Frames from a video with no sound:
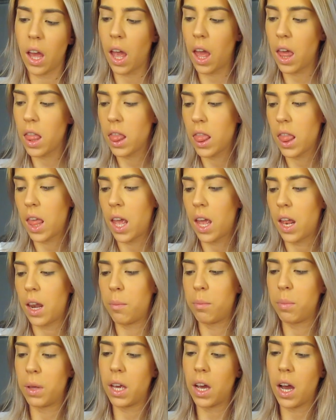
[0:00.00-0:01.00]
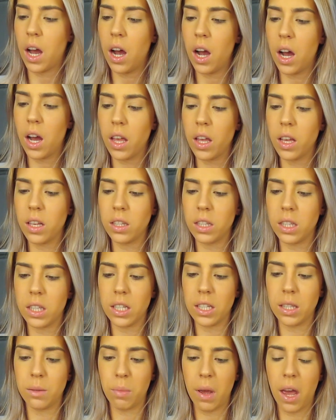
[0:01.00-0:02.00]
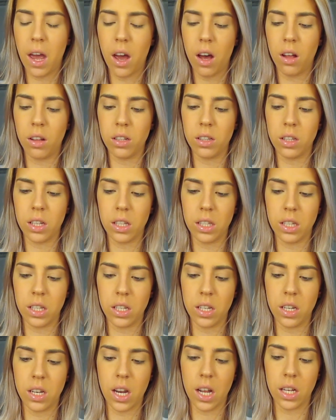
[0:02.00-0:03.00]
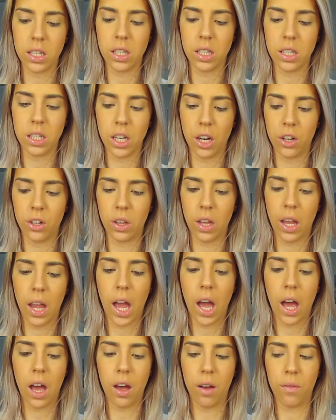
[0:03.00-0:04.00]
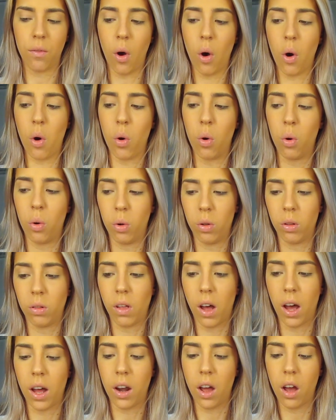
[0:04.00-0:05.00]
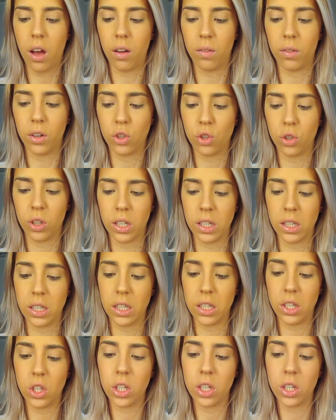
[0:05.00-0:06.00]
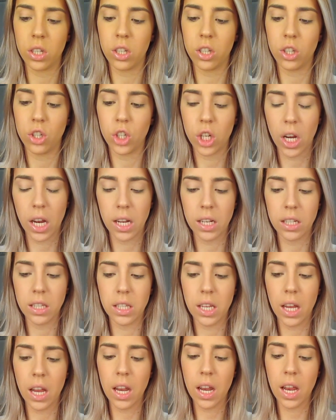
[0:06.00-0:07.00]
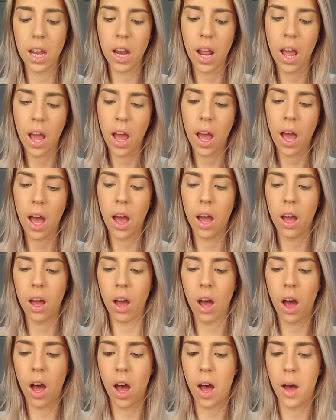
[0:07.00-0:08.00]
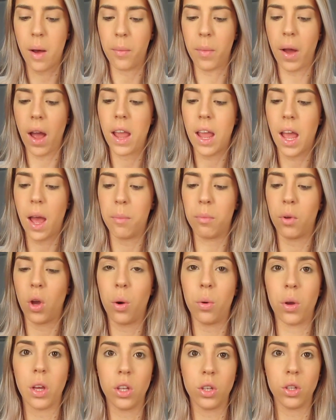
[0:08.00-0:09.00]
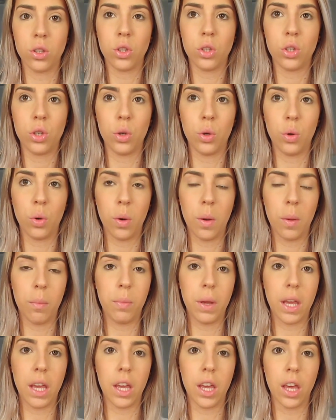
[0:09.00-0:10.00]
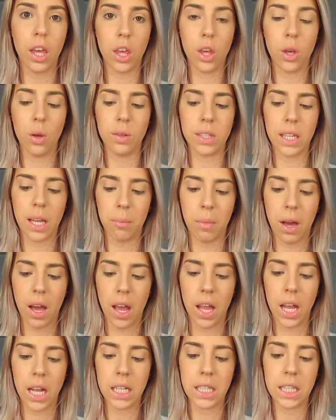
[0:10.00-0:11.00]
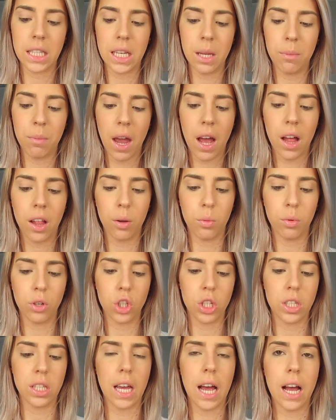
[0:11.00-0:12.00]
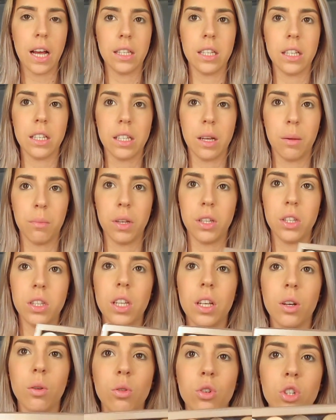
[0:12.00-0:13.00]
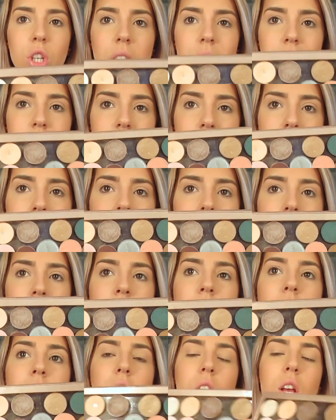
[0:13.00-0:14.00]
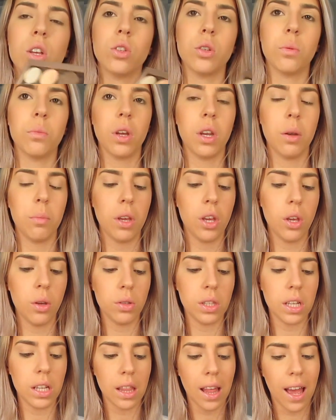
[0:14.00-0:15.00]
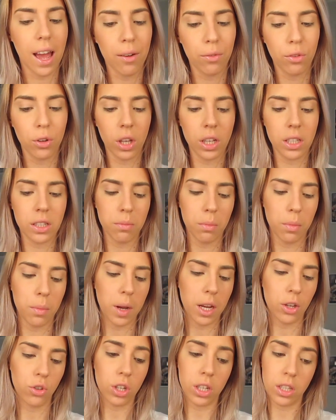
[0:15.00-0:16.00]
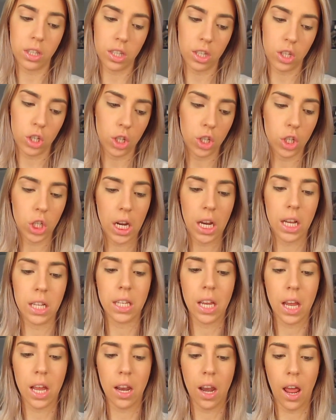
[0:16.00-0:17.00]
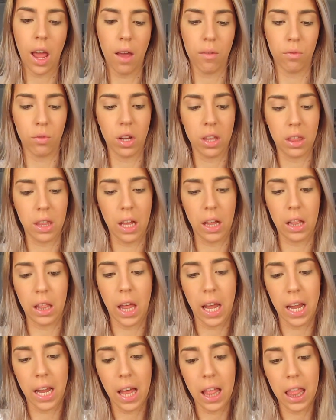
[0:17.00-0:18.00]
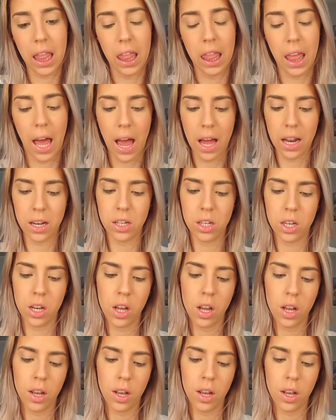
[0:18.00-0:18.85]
And then because this palette doesn't necessarily have a whole lot of transition shades in it, I am going to be using my Z palette, which just has some single shades in it. So I'm going to be using that for like some of my transition shades and everything like that.